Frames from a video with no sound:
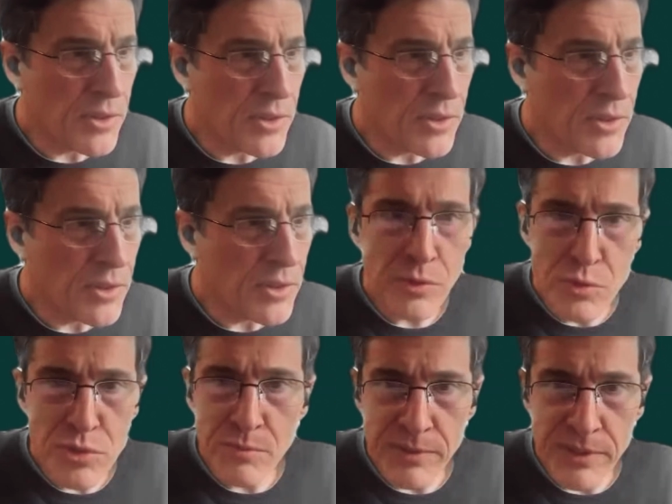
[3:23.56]
no
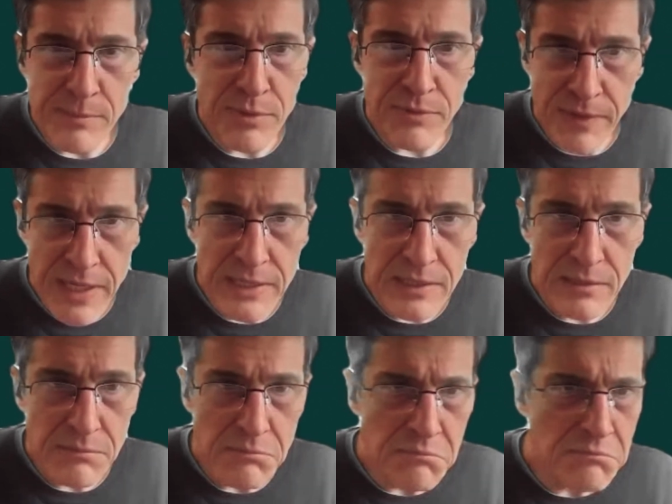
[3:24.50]
solution being provided,
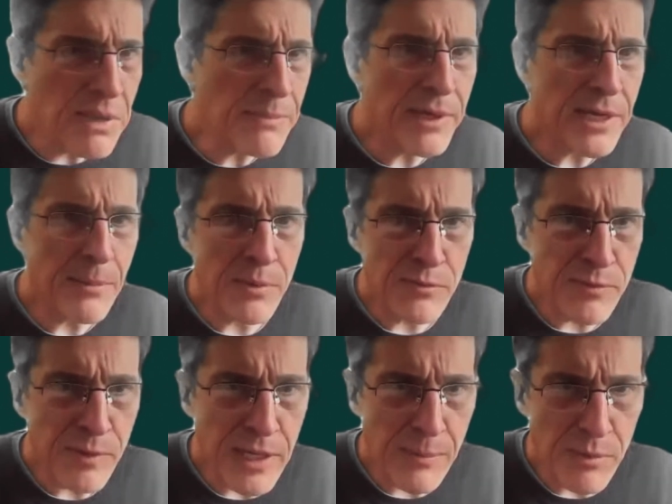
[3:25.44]
maybe a couple
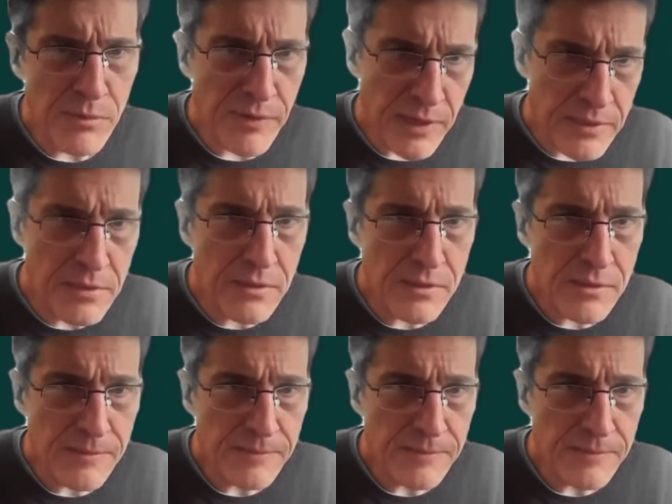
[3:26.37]
of others.